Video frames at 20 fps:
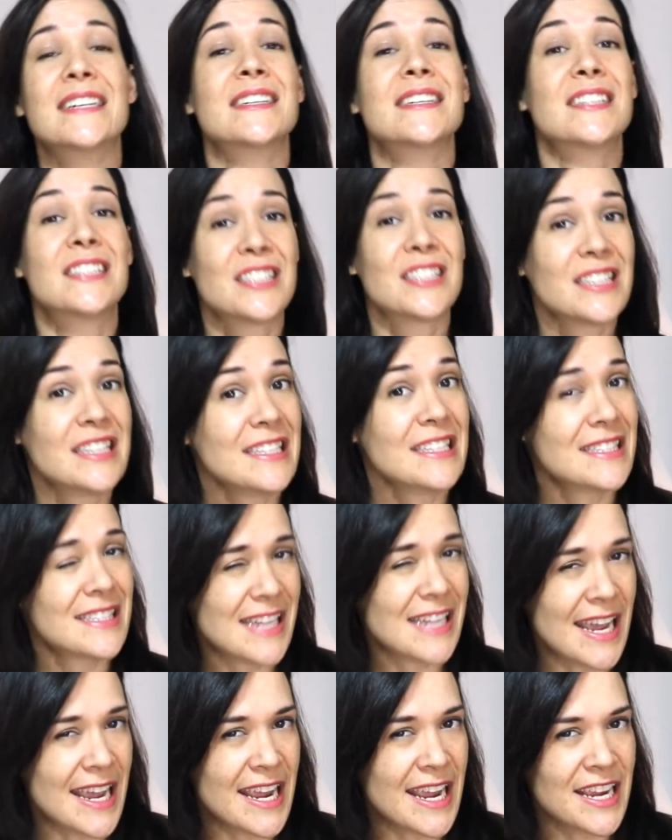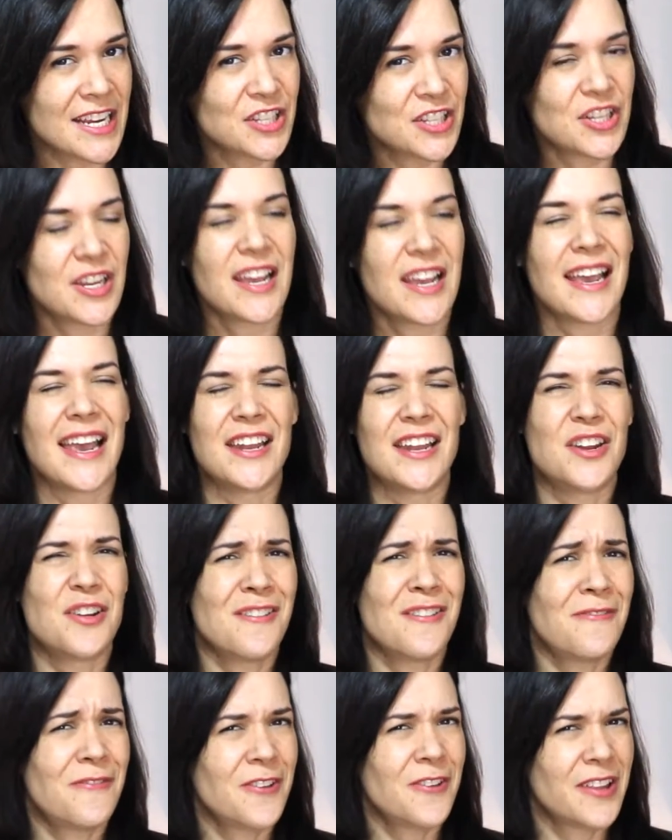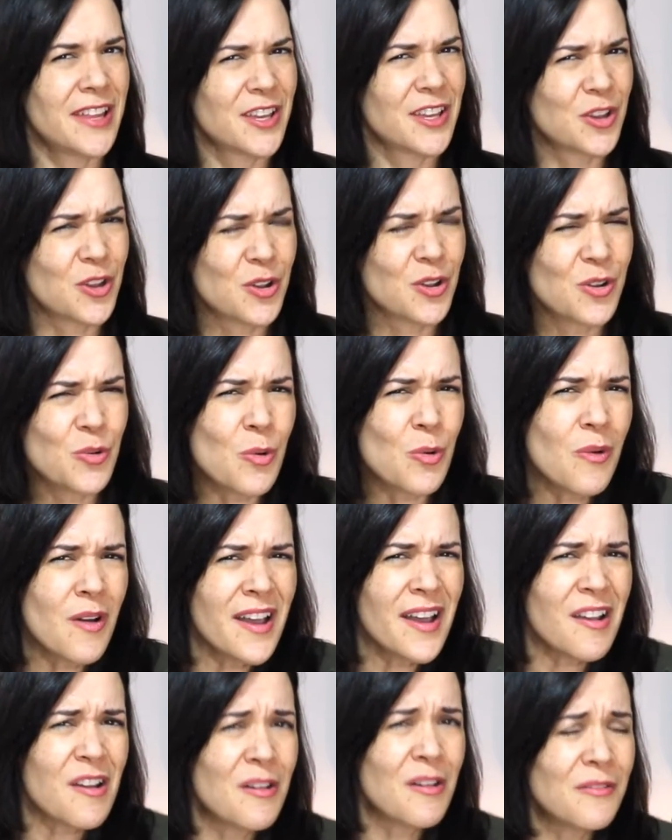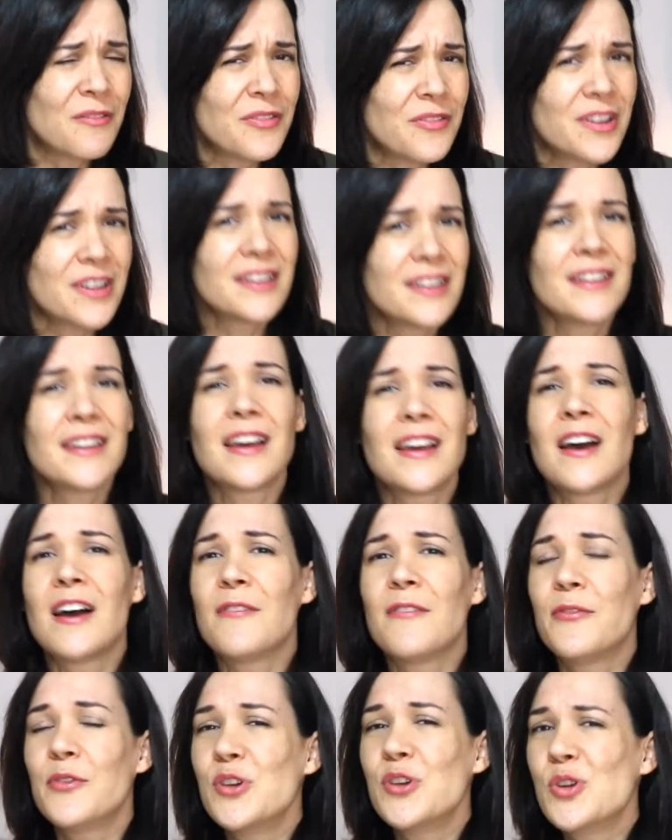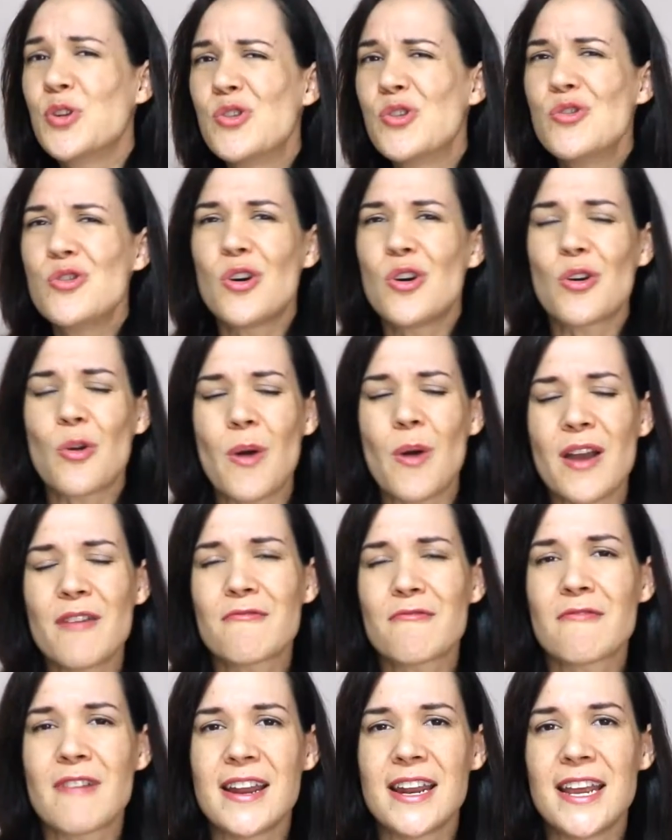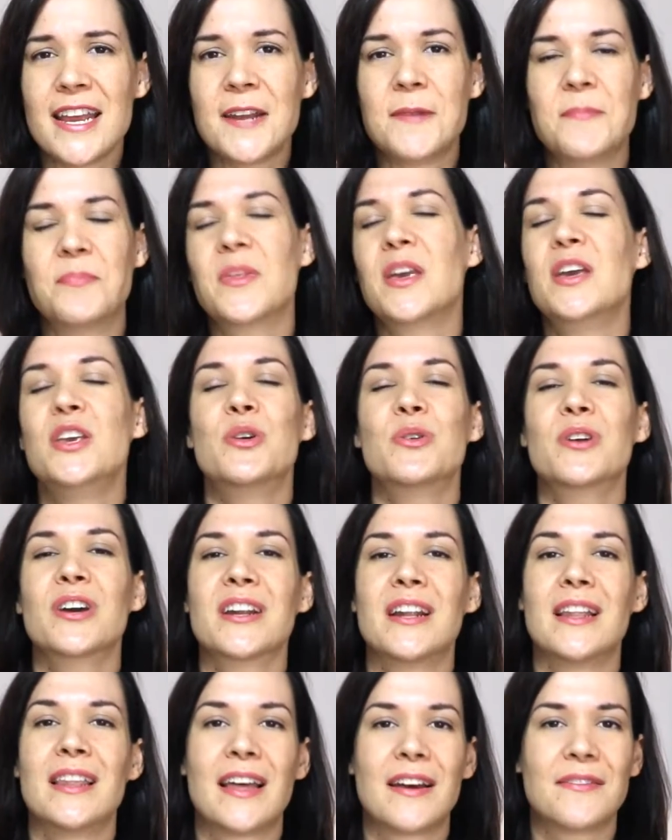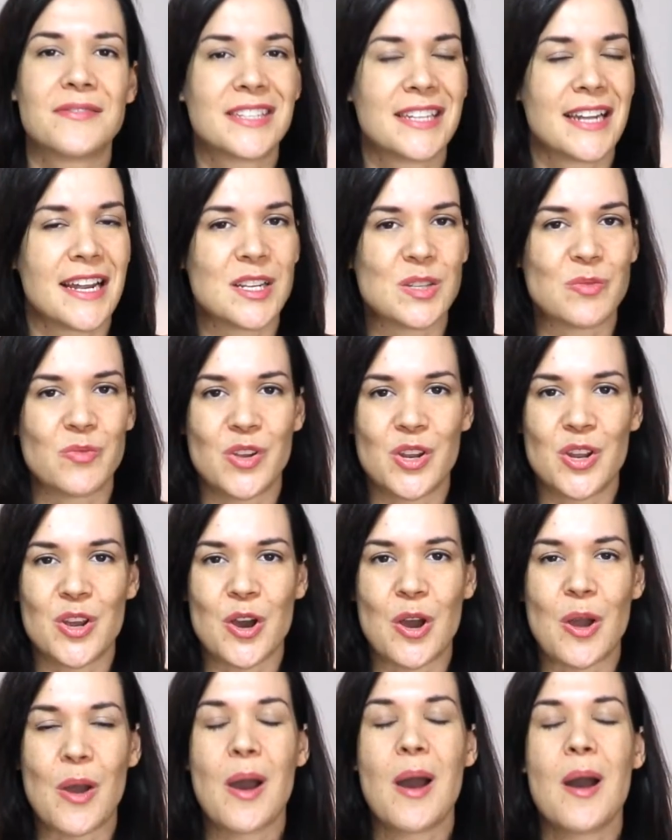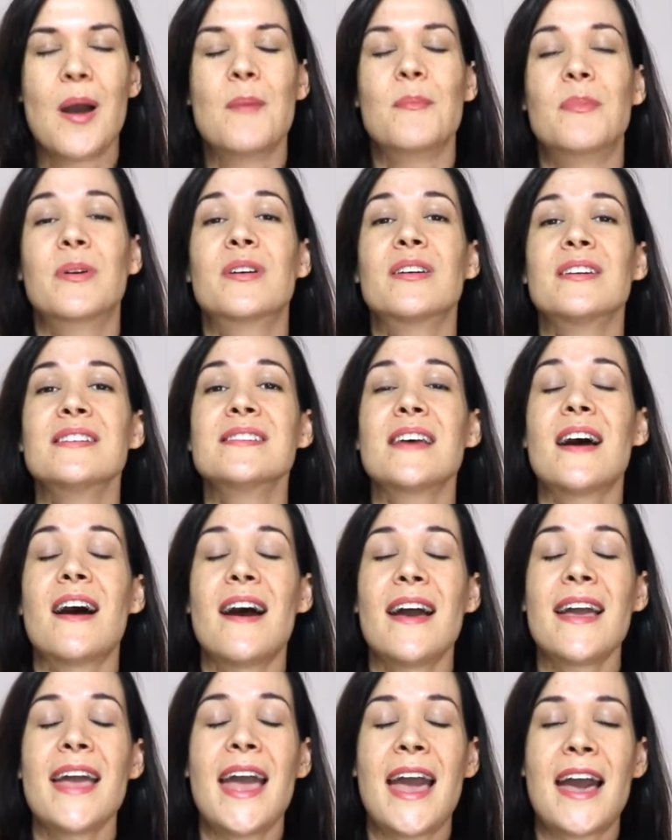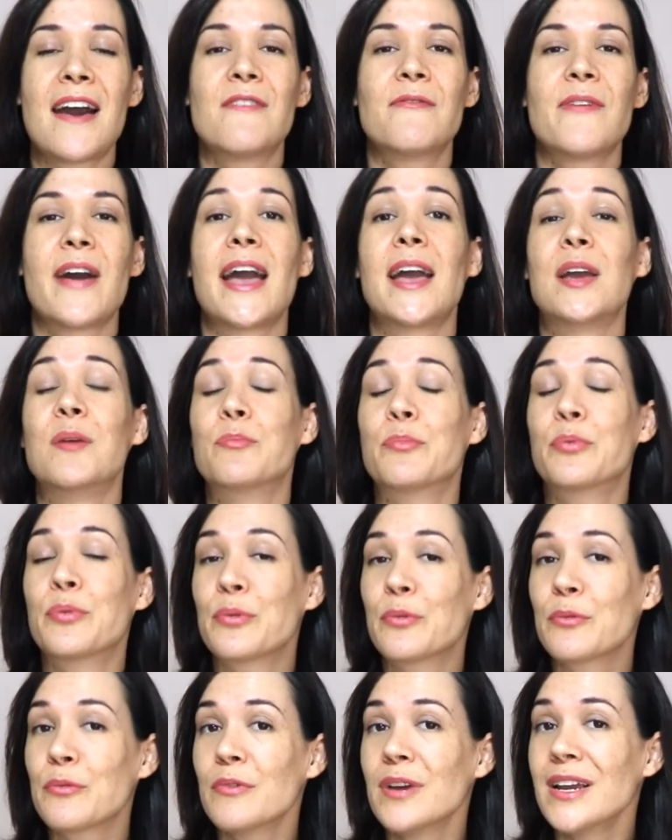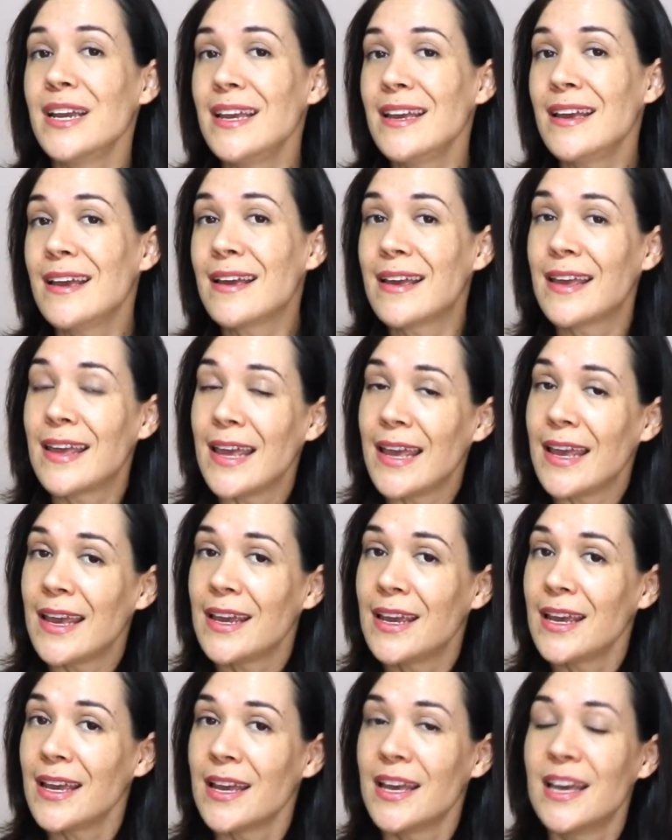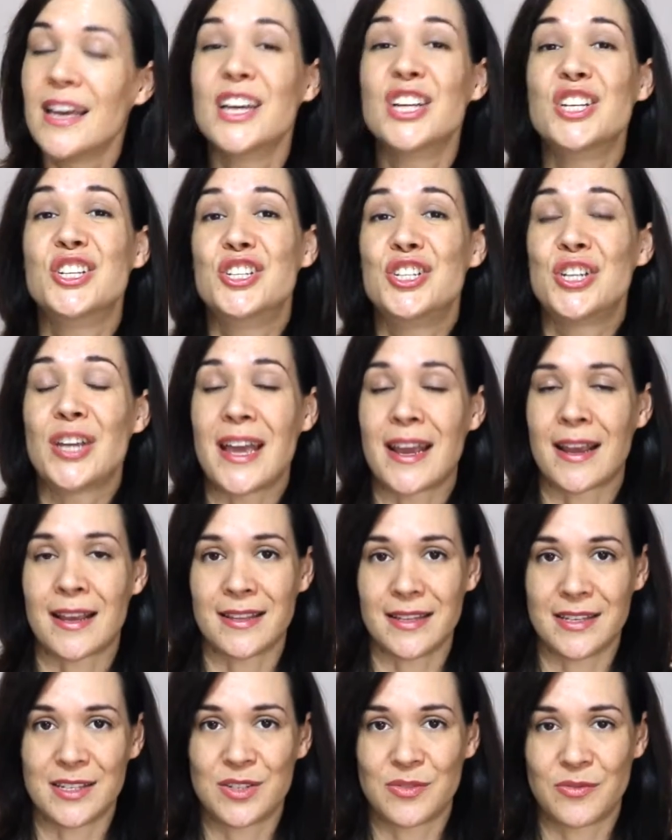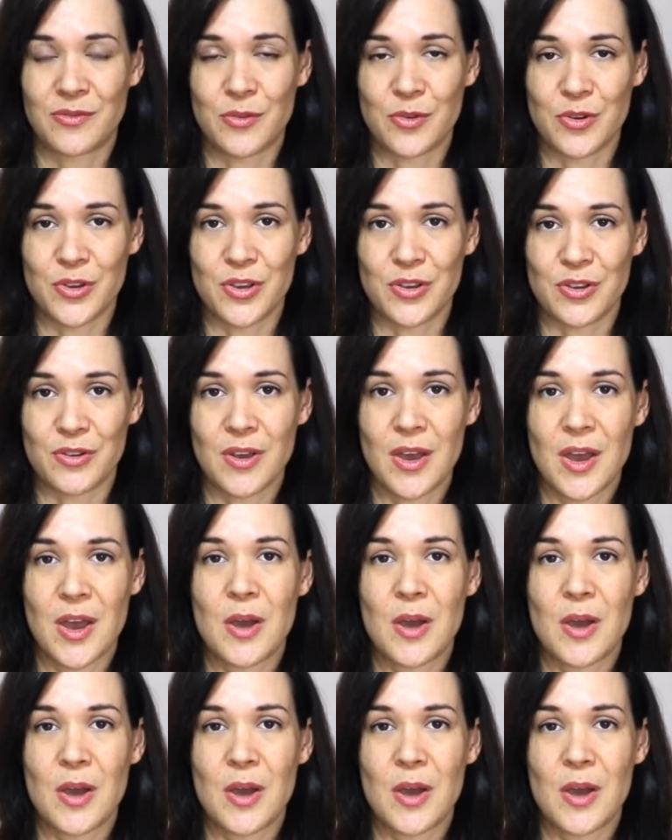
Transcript: to the stage, and you don't feel like you're quite confident enough or you're not quite ready, you're gonna love today's video because I have a pre-gig checklist for you,